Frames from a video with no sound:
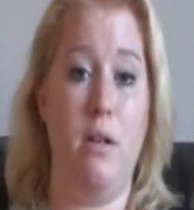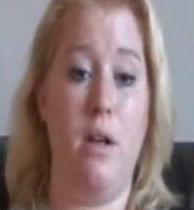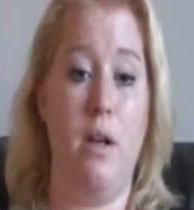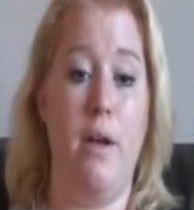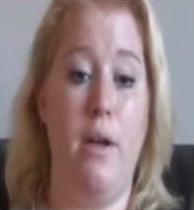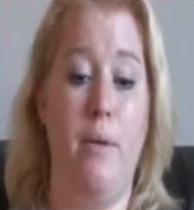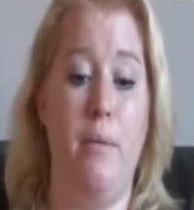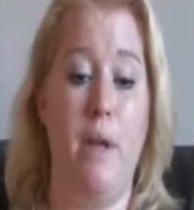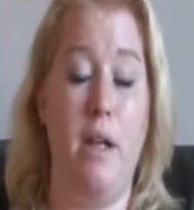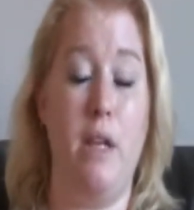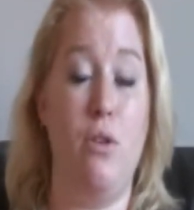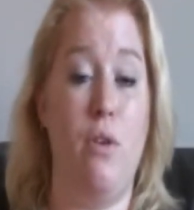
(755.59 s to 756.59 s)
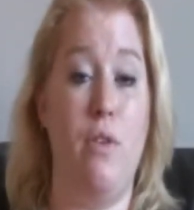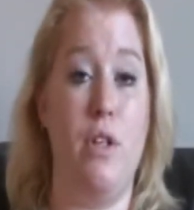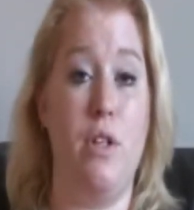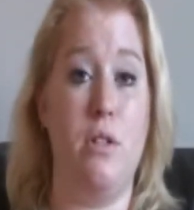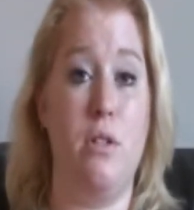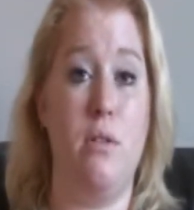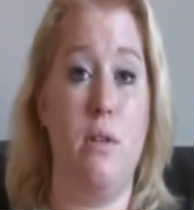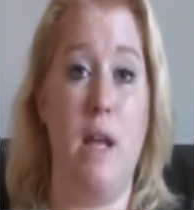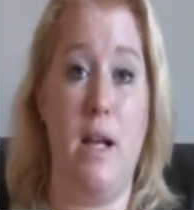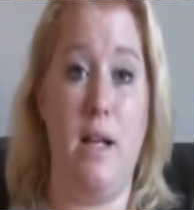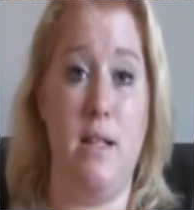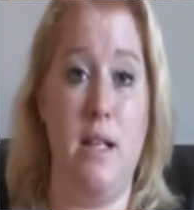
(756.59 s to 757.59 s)
and he's offered us
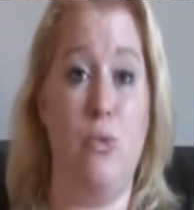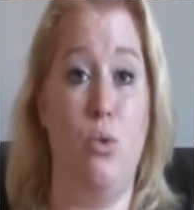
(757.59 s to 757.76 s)
access